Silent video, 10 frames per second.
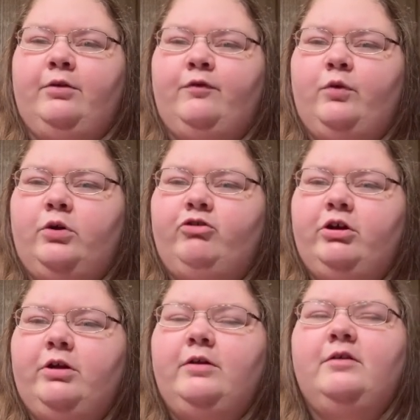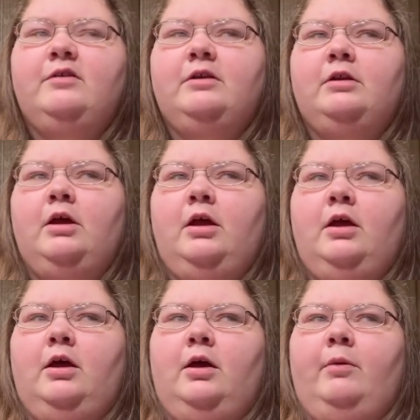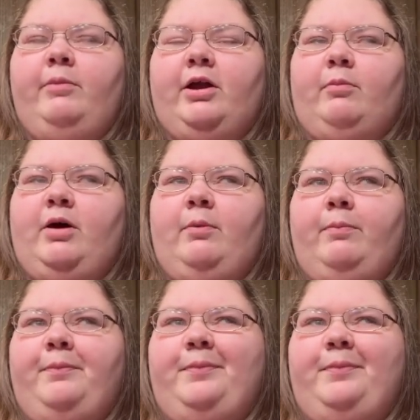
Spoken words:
the 4 drills and pick them up.